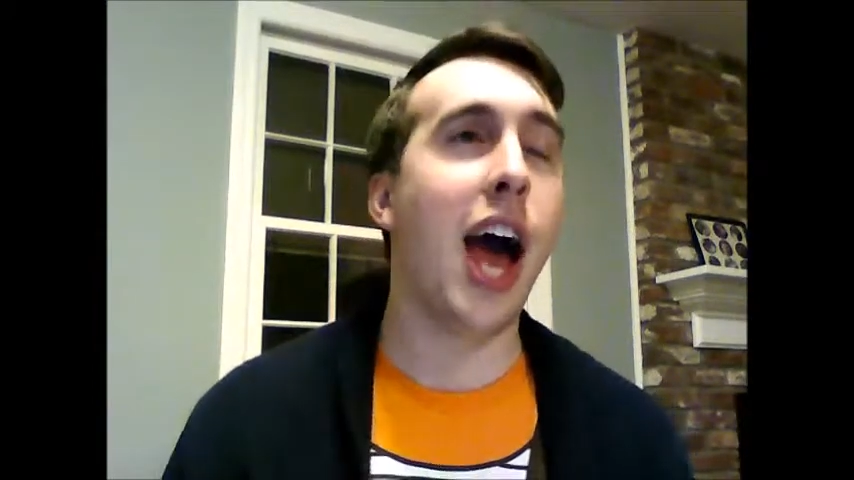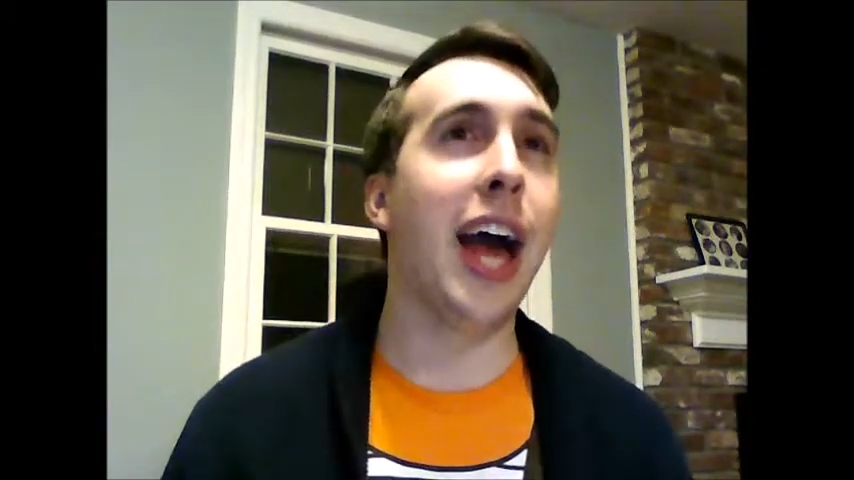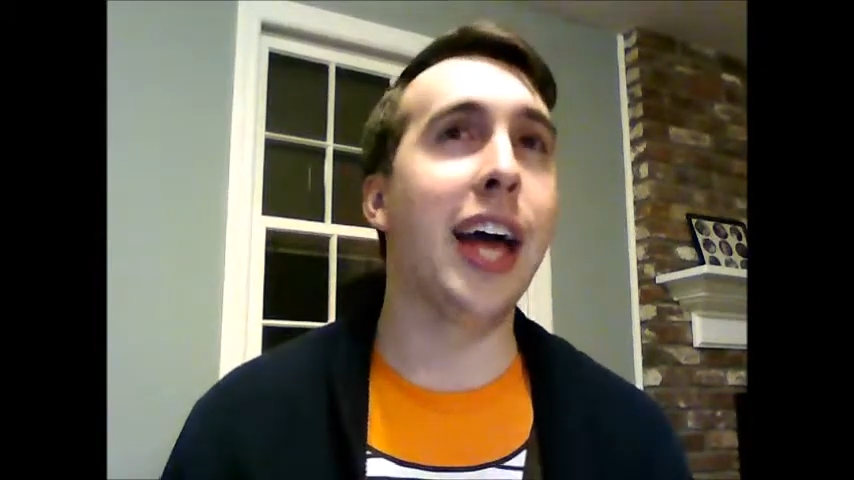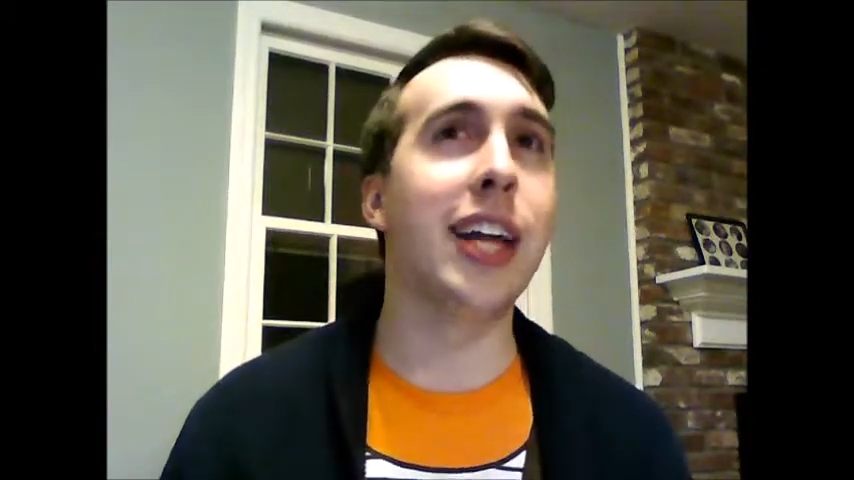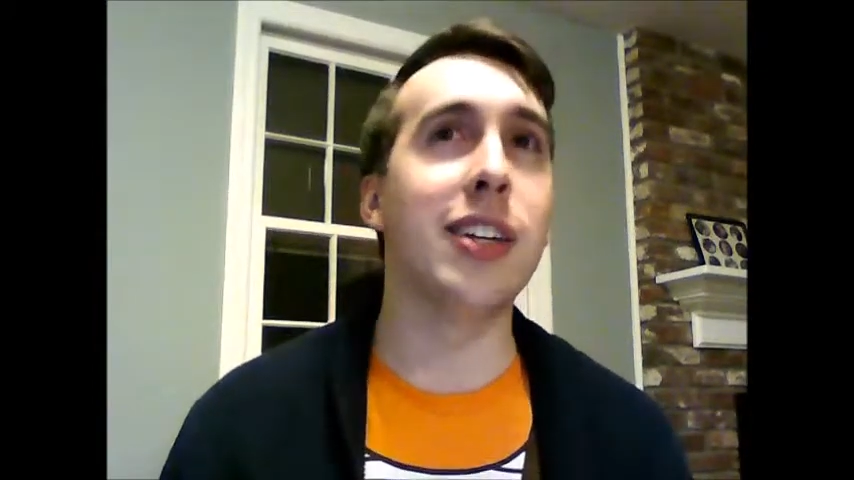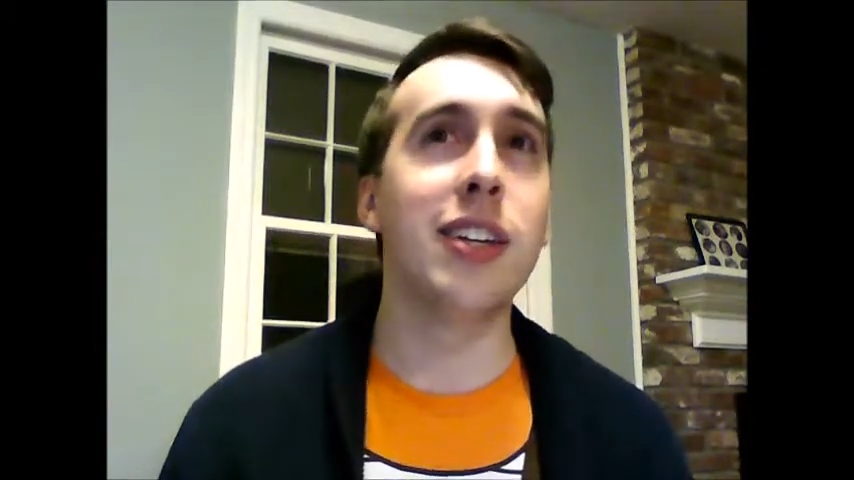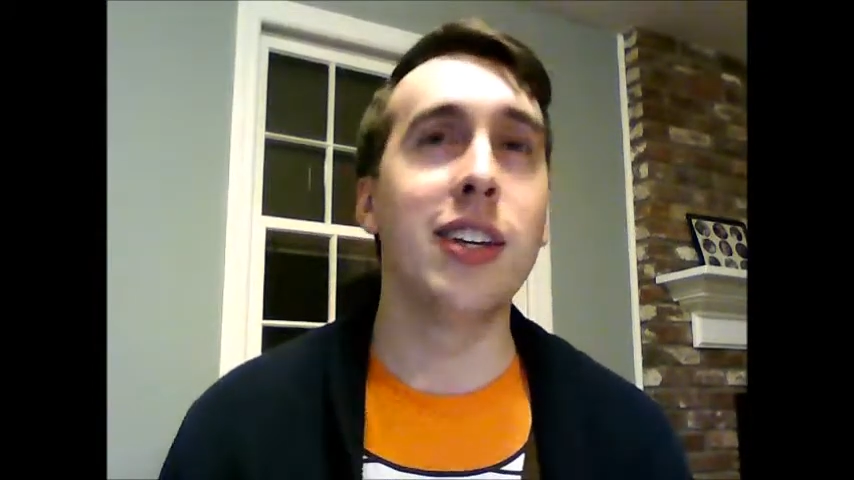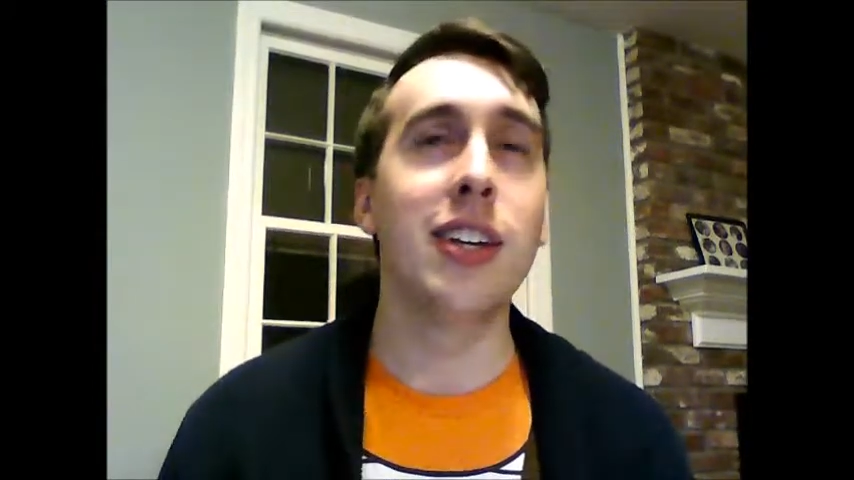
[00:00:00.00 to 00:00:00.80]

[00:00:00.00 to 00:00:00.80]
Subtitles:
And